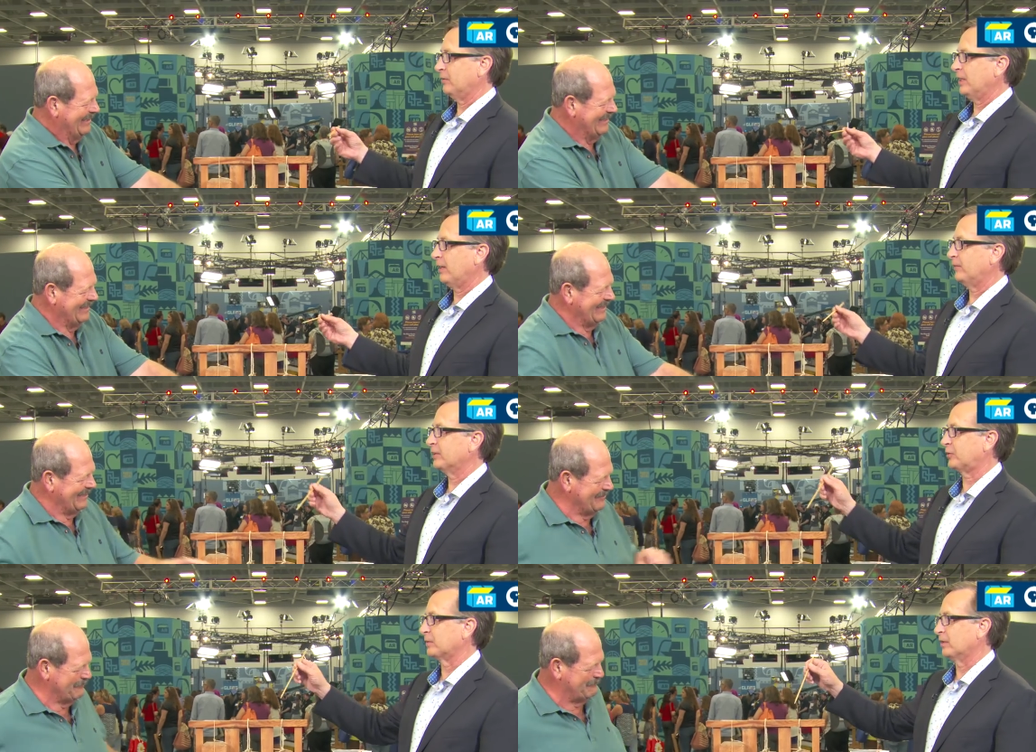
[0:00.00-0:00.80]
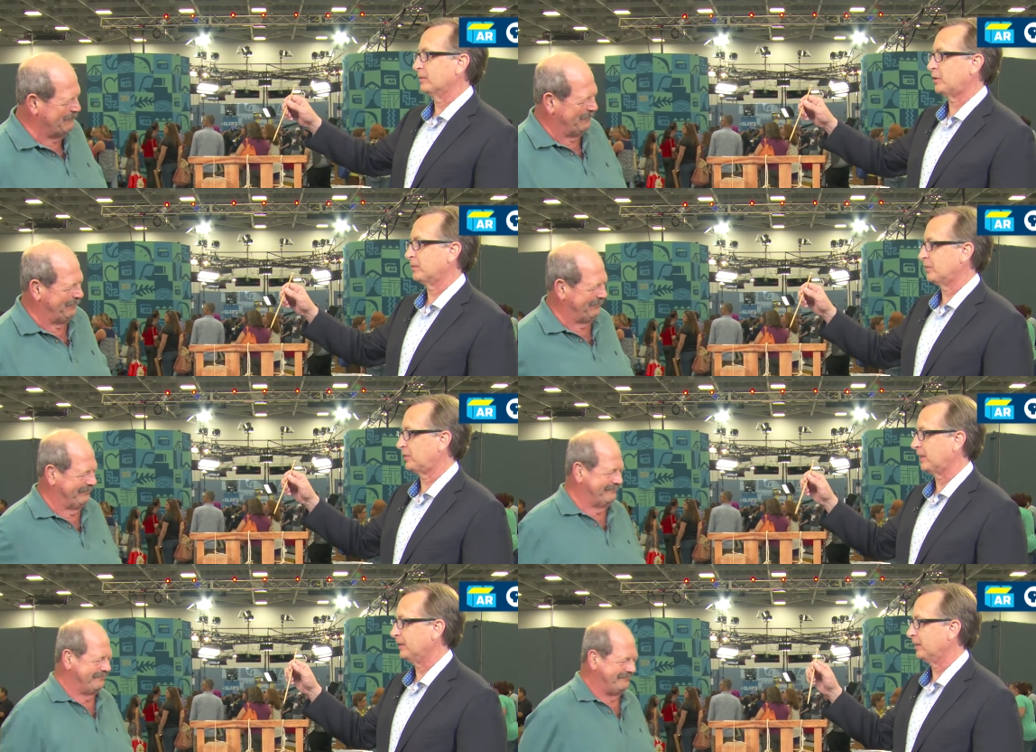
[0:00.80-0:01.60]
Speaker 1: we have this one, which we
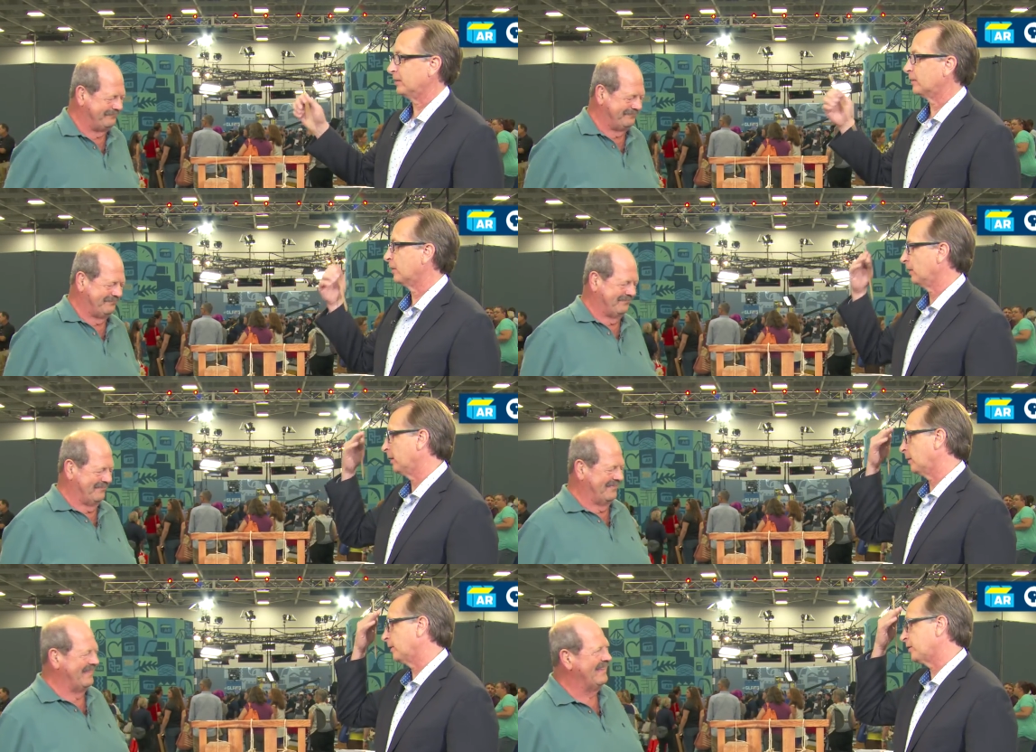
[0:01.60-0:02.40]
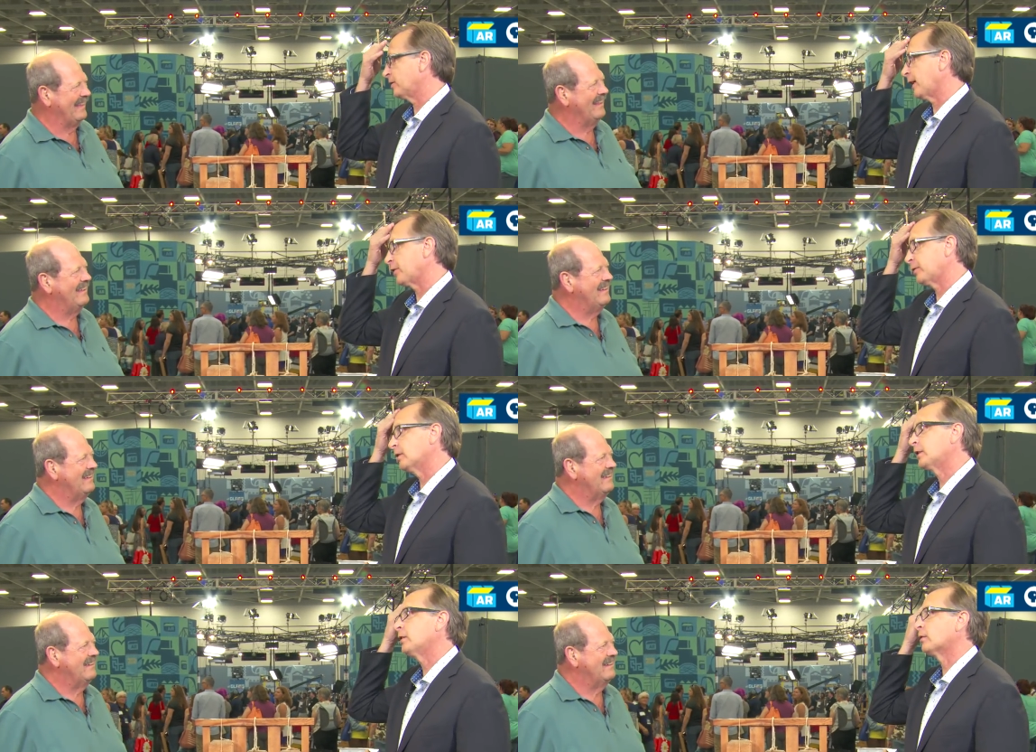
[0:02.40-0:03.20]
said earlier, which is
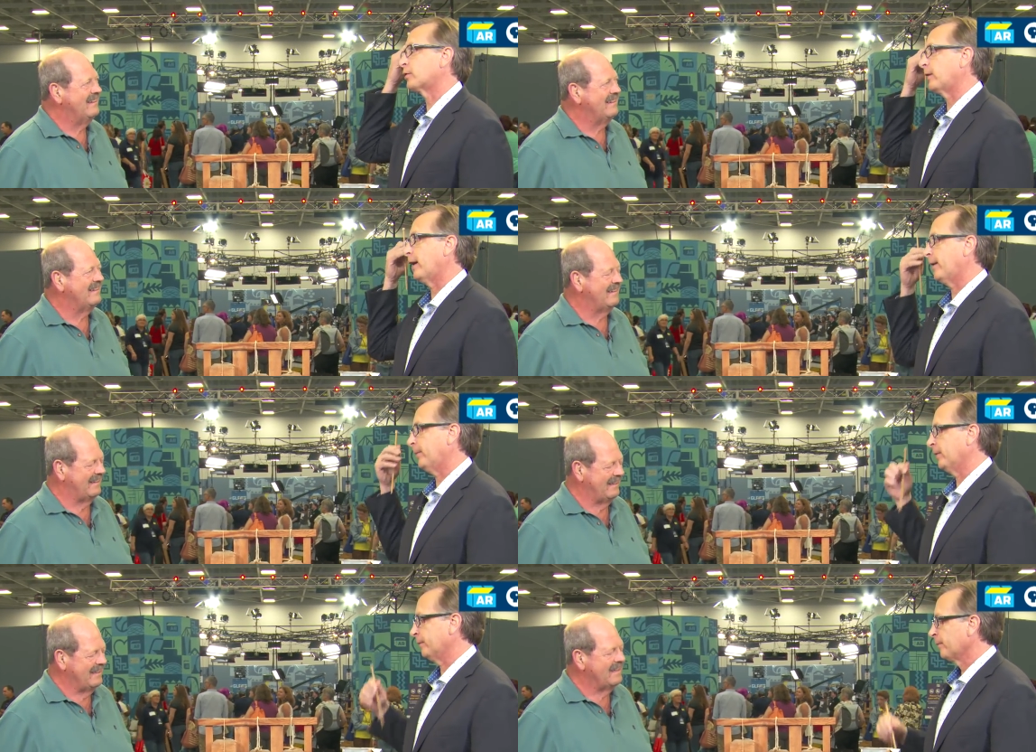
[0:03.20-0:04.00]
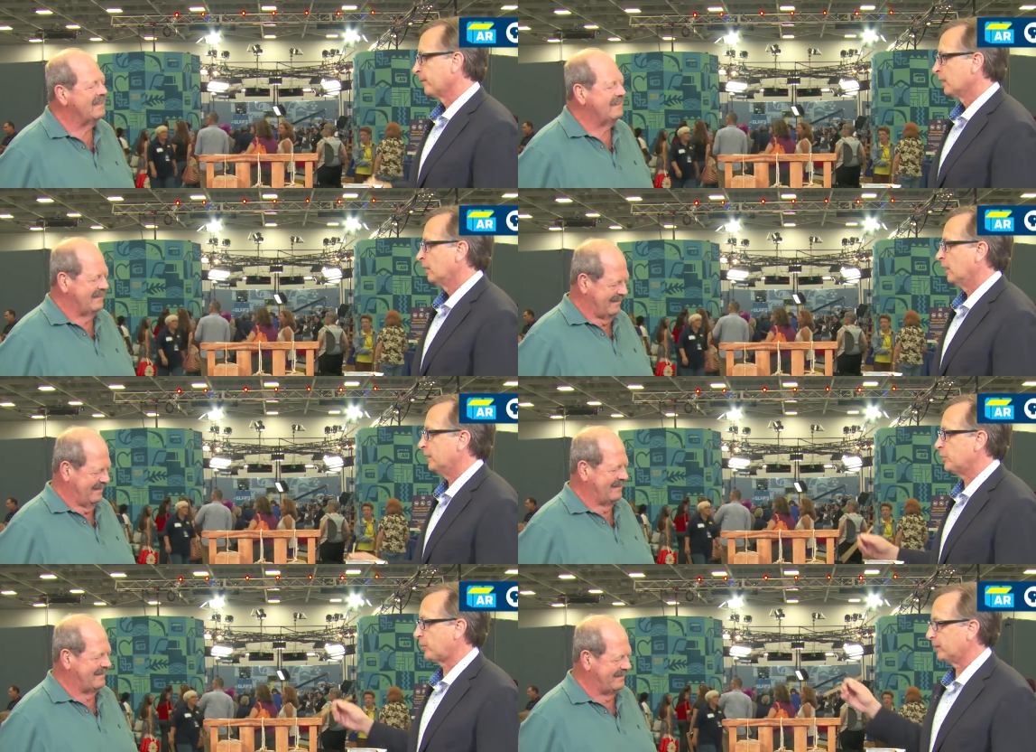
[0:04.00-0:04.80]
actually a kill trap. And
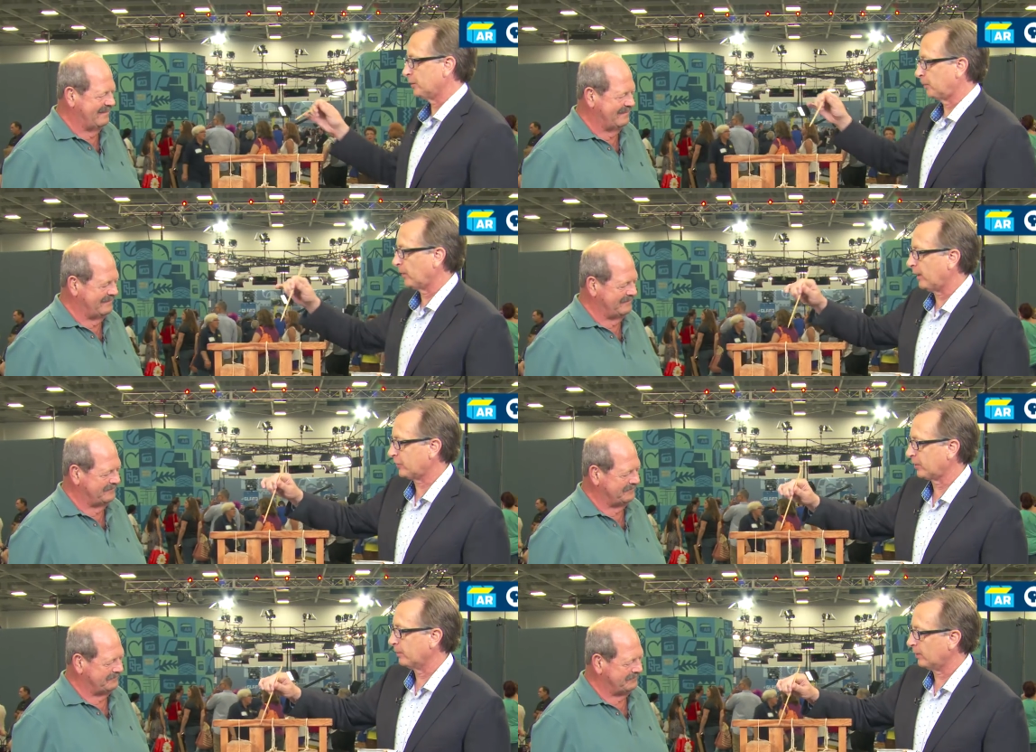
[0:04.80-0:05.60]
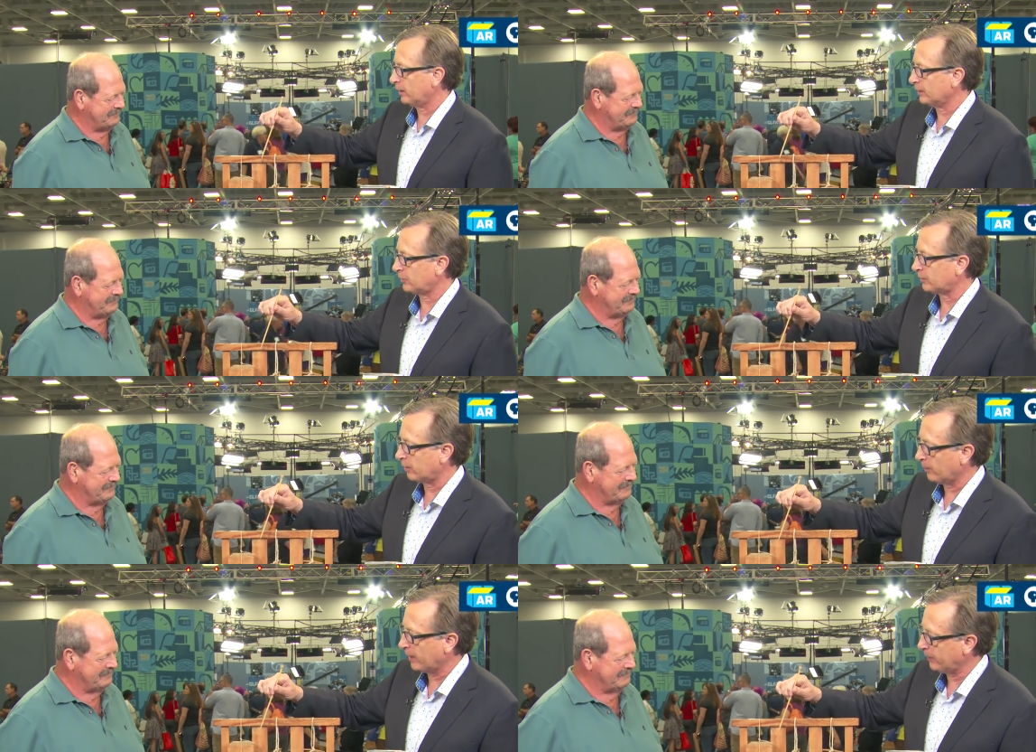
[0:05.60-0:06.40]
and each of these blocks, um, I guess
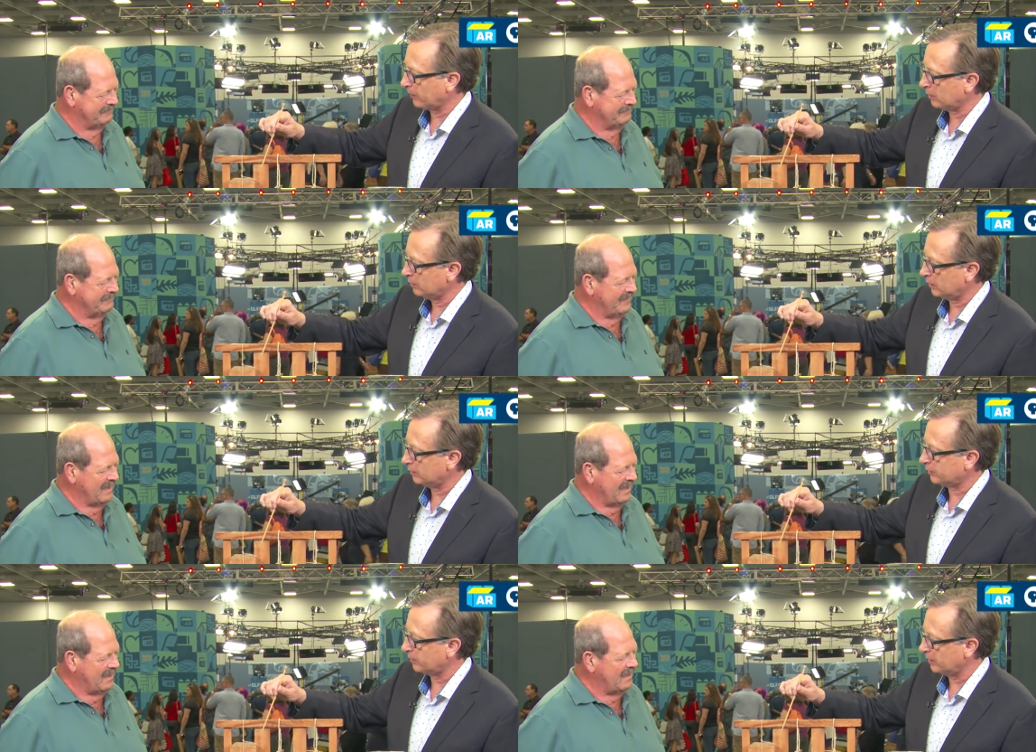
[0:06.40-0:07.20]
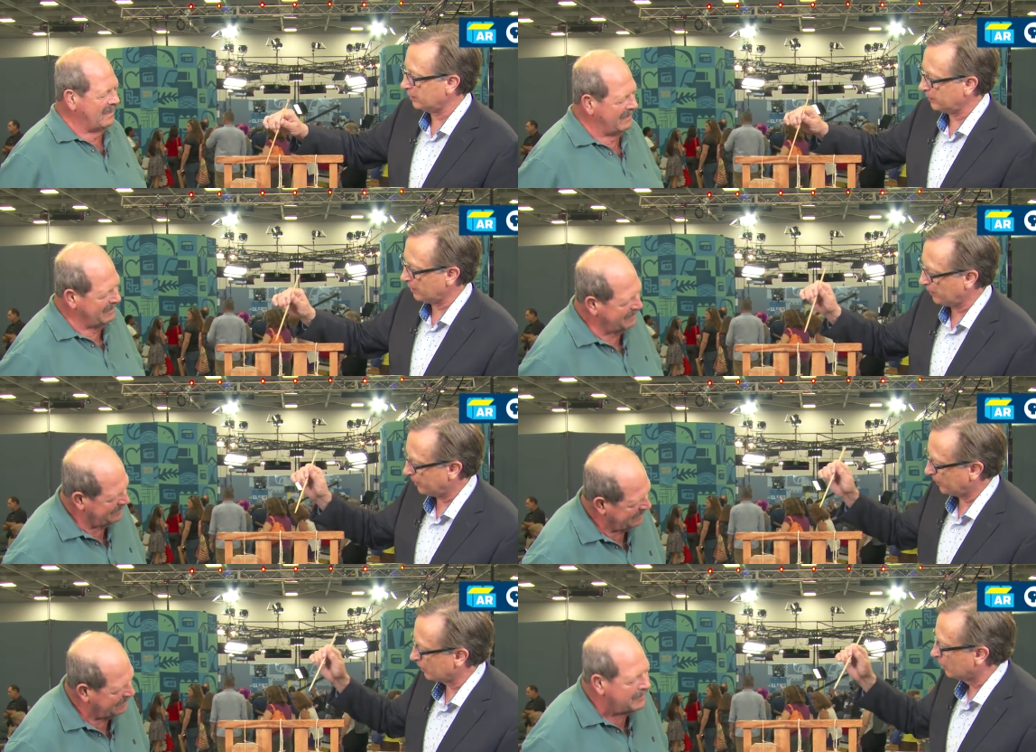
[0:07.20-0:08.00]
they're a maple. They look to me to be a
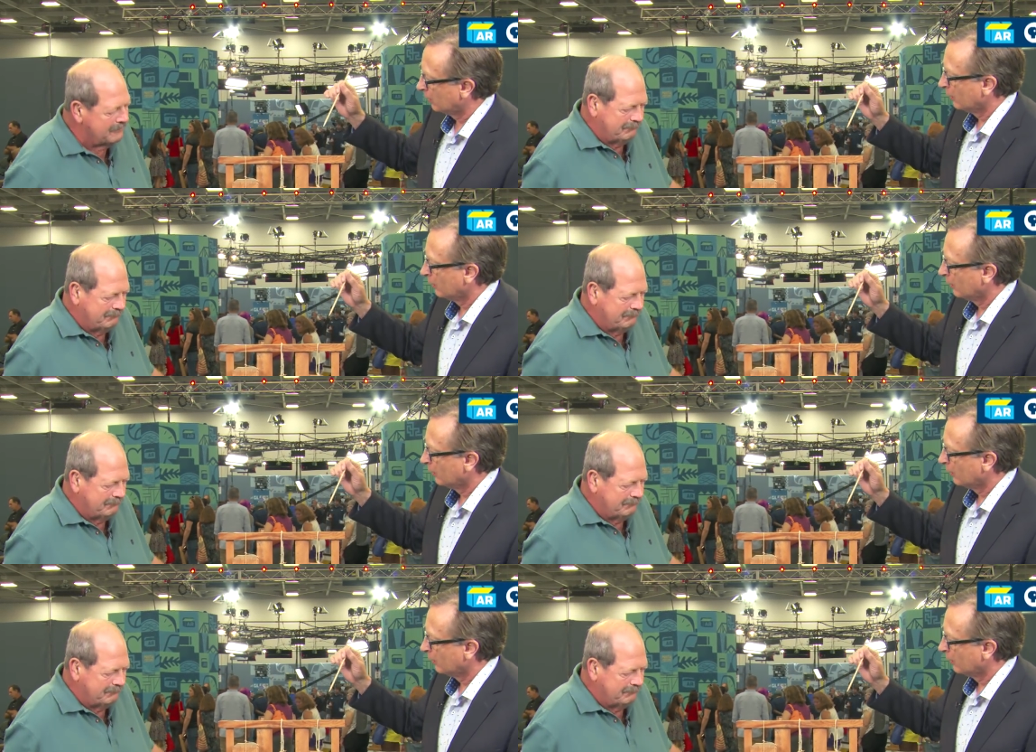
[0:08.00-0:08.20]
maple.